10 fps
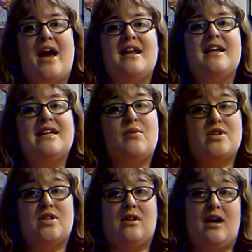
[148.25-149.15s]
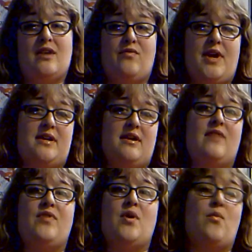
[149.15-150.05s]
I didn't get to watch a lot of like
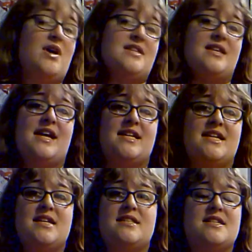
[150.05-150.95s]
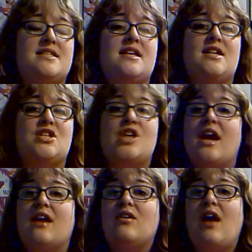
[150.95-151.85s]
if there was a 90s Disney Channel,